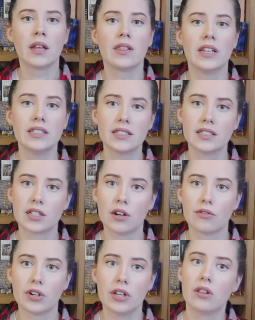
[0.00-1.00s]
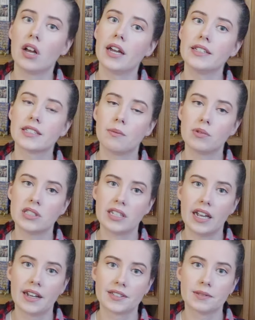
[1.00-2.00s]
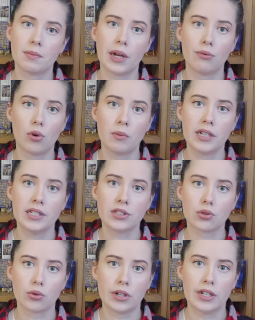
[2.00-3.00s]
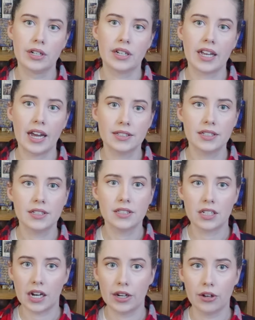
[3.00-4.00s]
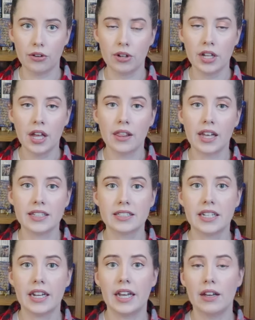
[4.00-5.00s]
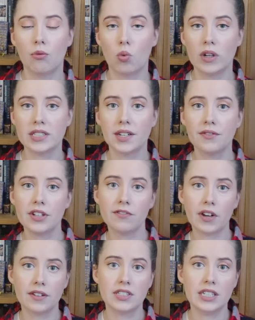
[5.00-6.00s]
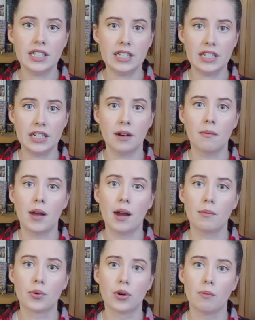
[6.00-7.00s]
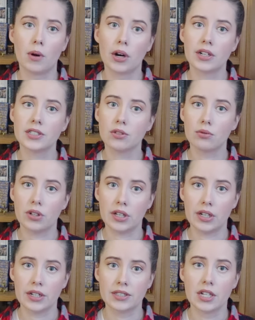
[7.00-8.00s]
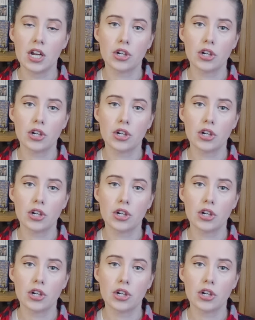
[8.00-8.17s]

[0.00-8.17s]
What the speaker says: This discovery lines up with texts by Roman historian Cassius Dio that say in 175 CE, Emperor Marcus Aurelius